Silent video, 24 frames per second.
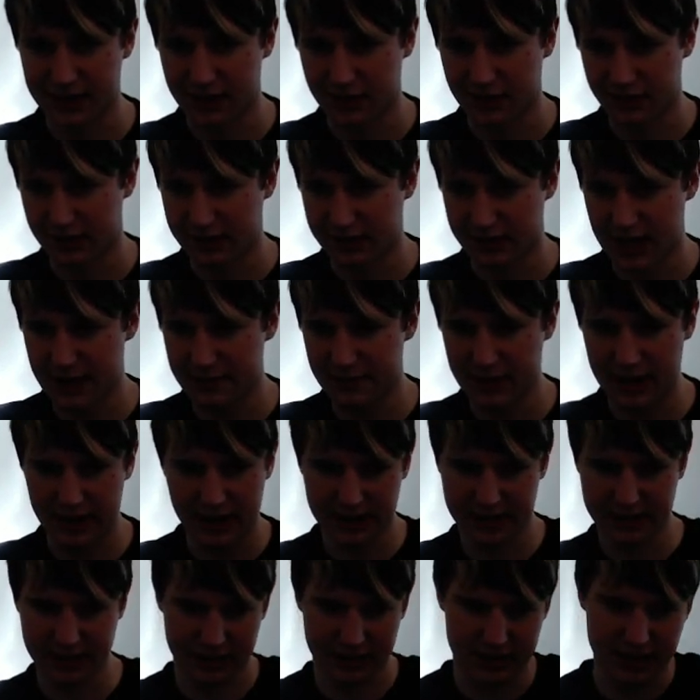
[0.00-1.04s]
team that gets the
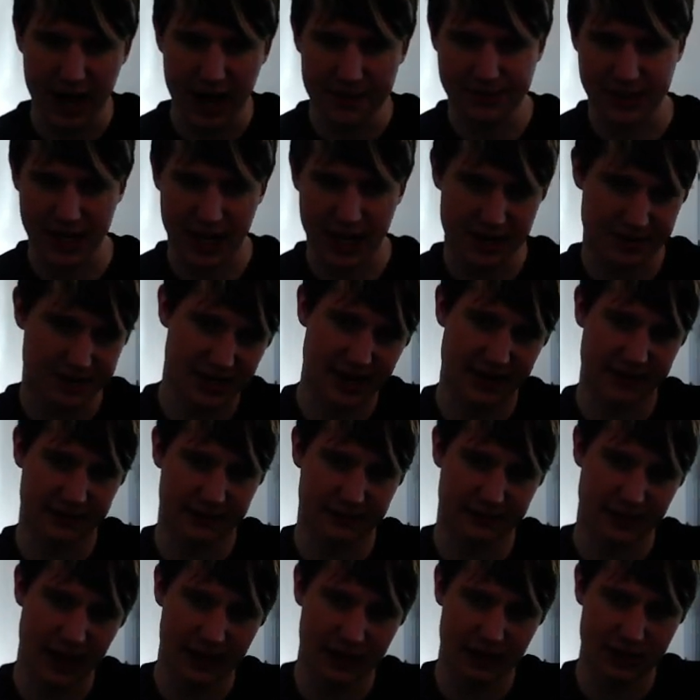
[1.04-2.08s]
top side is going to have
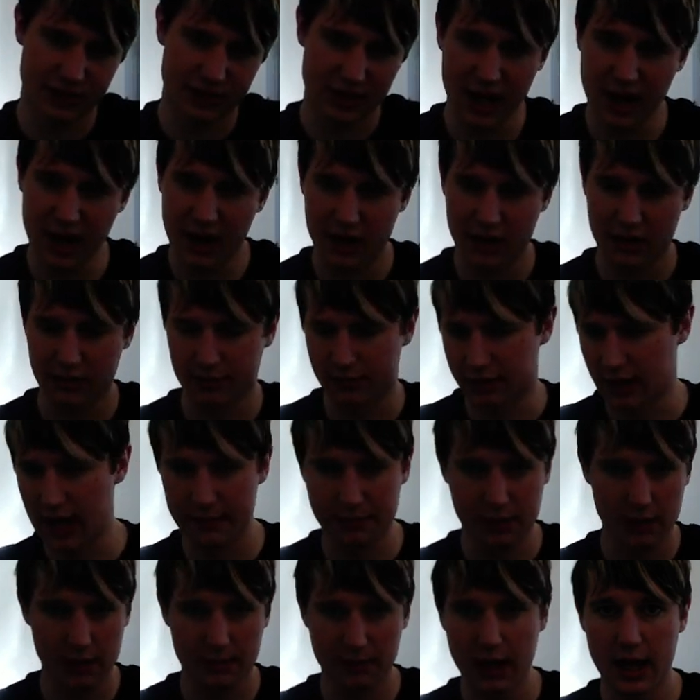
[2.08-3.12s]
advantage there, blah, blah,
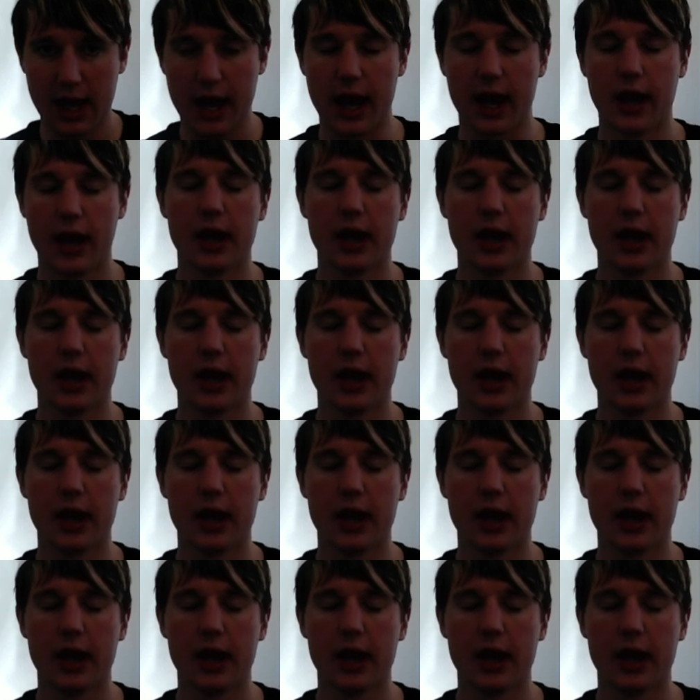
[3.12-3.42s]
blah.